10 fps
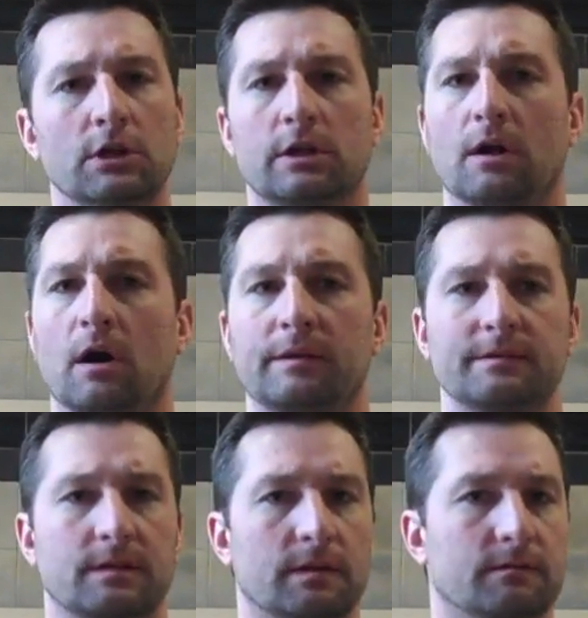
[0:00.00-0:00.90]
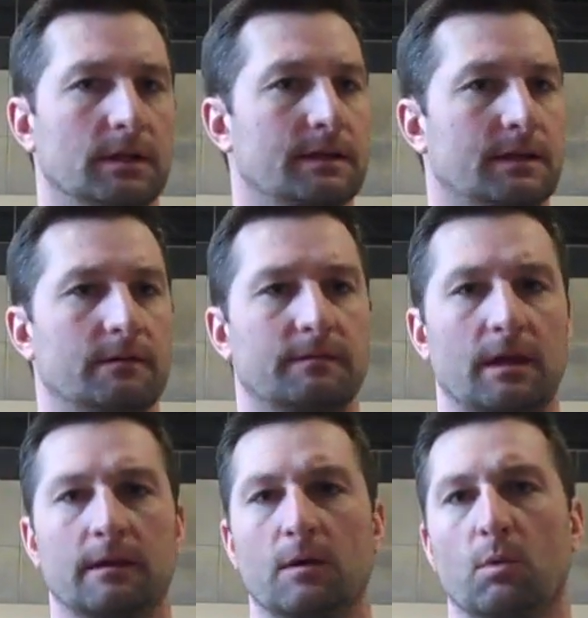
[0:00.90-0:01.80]
you know, these kids, a lot of kids,
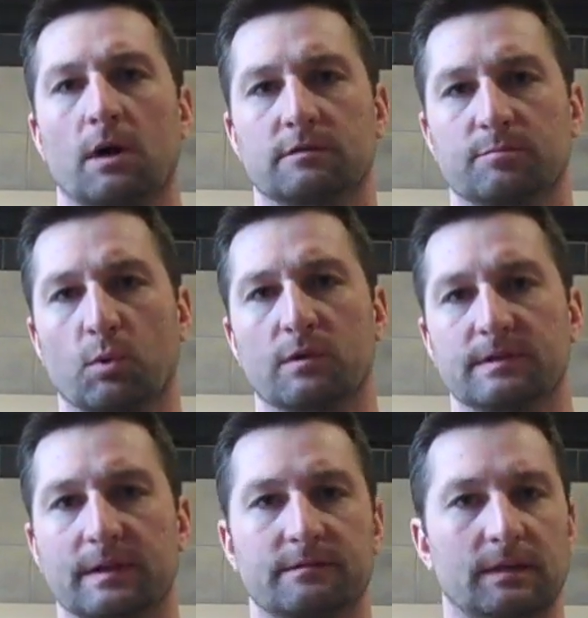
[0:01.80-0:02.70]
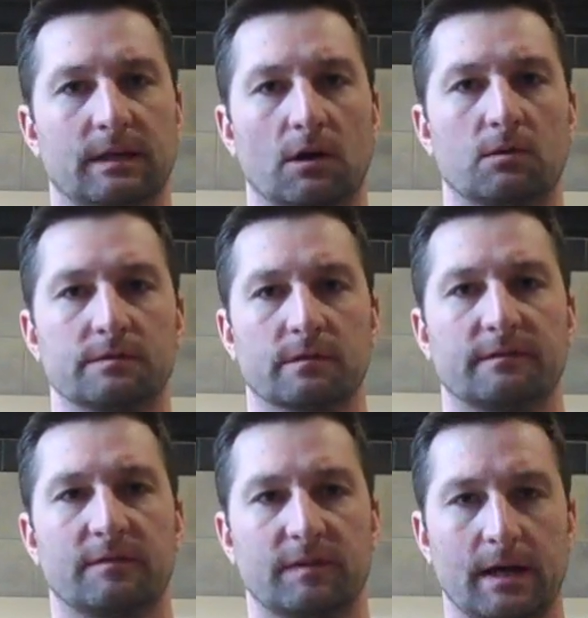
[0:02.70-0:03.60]
they, they watch sports, they see coaches on TV.